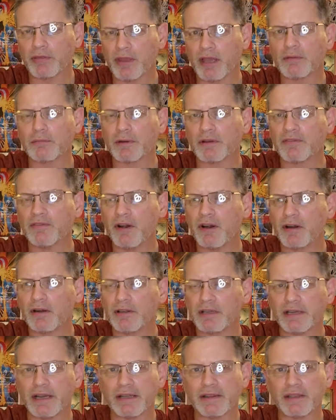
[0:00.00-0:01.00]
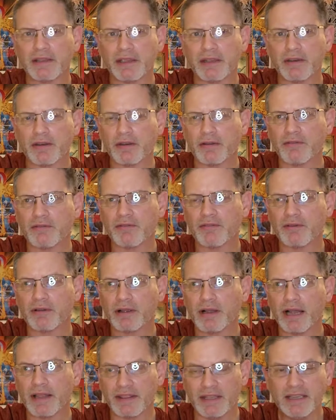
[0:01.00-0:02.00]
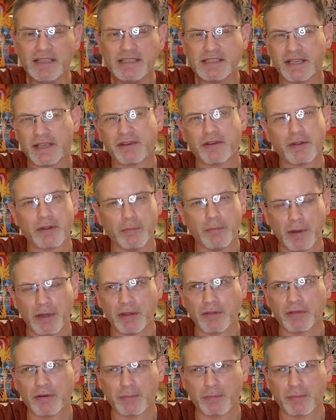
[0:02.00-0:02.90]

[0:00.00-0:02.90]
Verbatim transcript: Todd McFarlane at the end of, I think it's the end of the month,